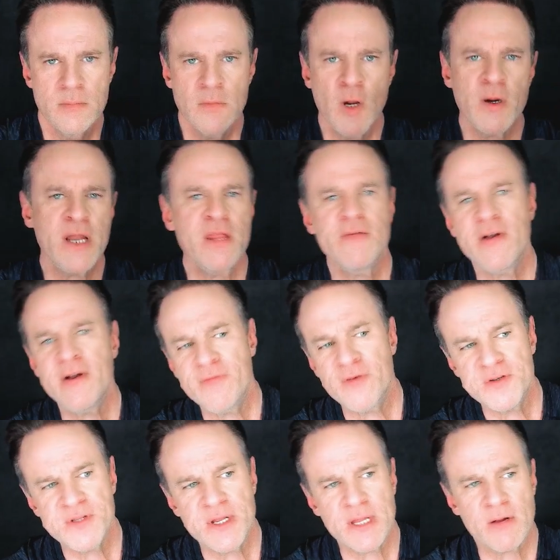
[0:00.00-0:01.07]
Okay, the very
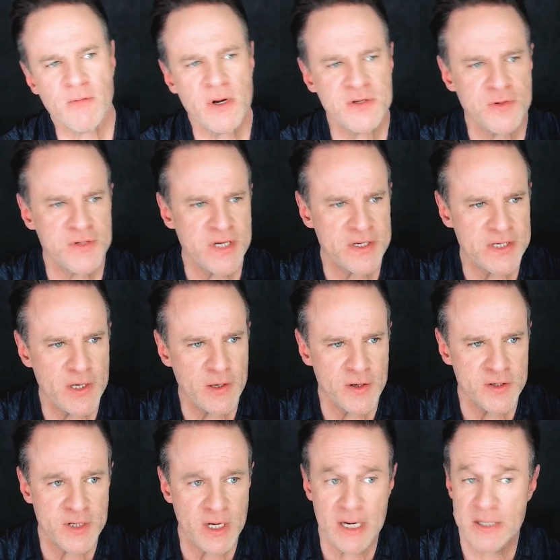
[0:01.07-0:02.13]
first thing that Russell says here
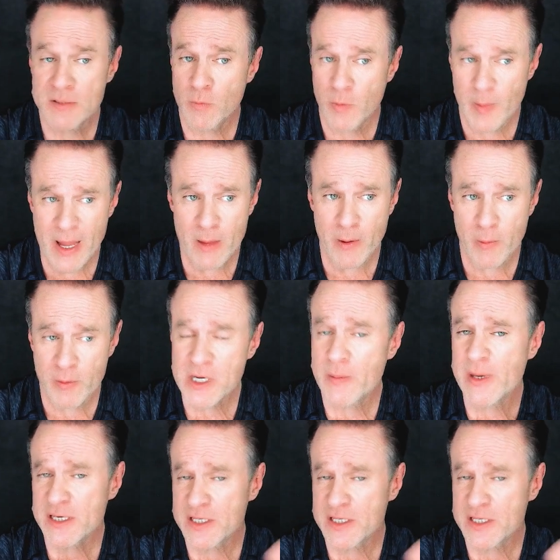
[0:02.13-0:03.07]
is by the way, we're talking about